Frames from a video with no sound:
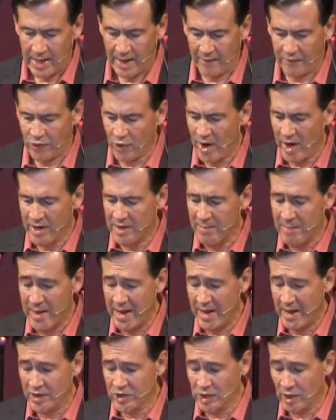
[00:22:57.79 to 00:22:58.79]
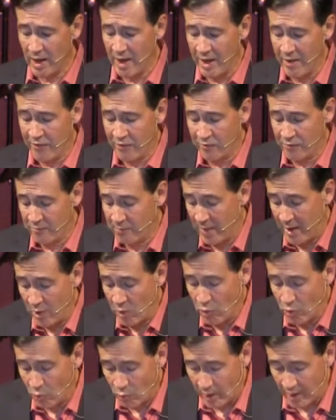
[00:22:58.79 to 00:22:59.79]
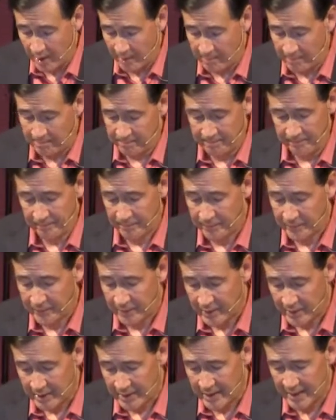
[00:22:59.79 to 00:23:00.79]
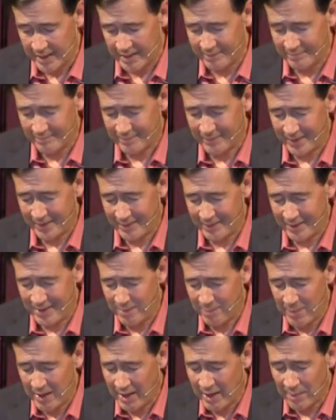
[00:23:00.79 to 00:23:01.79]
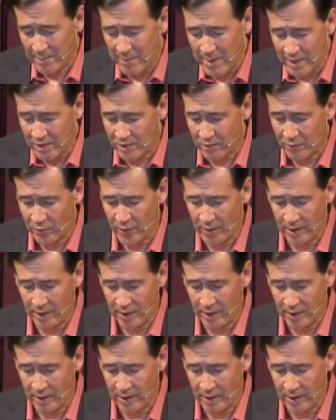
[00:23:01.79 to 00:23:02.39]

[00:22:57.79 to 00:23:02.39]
I've tried to manage life my own way, and I, I keep making a mess of